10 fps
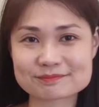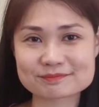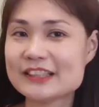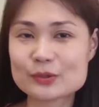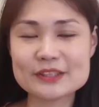
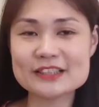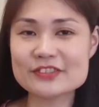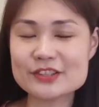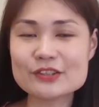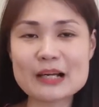In today's
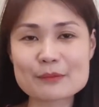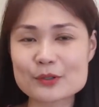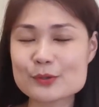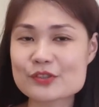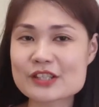video, I'm
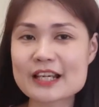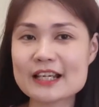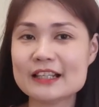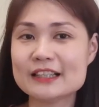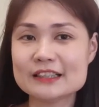going to
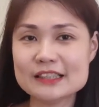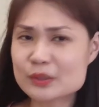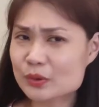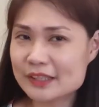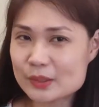share
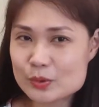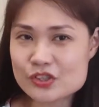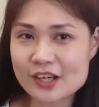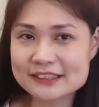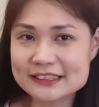equally good
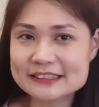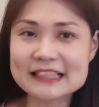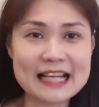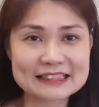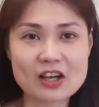choices
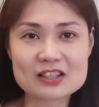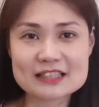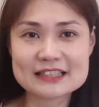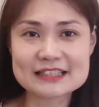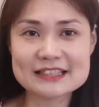as
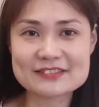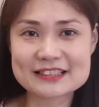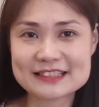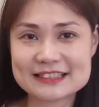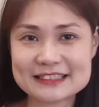
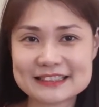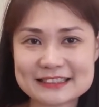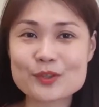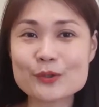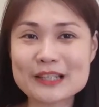alternatives.
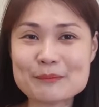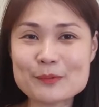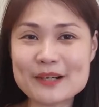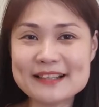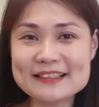Tote number
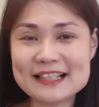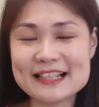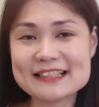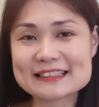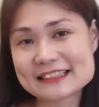one
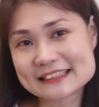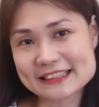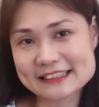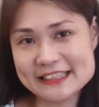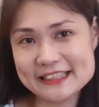is the
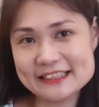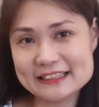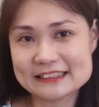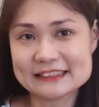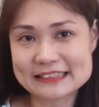Saline
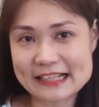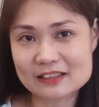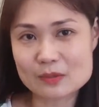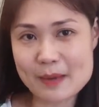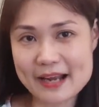
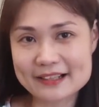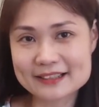Sangle bag.